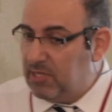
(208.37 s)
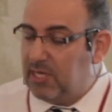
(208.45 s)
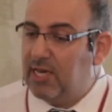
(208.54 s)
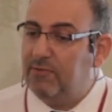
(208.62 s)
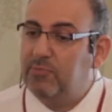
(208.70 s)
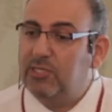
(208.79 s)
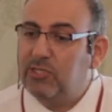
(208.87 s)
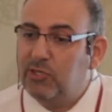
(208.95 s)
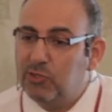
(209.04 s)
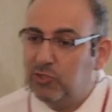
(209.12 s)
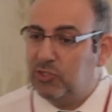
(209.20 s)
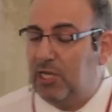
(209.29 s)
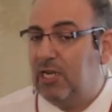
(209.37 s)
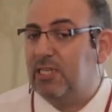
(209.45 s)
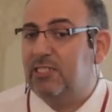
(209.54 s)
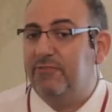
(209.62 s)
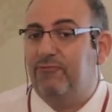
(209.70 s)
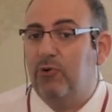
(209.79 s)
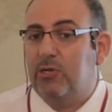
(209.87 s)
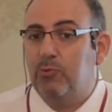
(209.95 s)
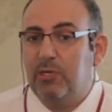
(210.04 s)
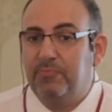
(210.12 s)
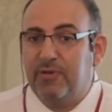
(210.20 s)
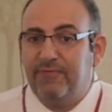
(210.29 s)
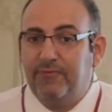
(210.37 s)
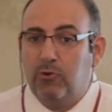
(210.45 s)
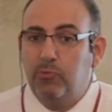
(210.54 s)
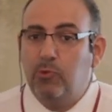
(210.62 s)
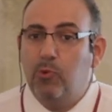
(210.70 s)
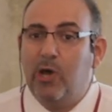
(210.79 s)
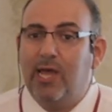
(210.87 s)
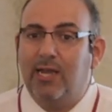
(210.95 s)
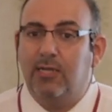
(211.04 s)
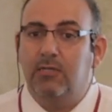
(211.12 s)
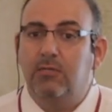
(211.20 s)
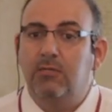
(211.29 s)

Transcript: They have been used to tell us if one will perform well.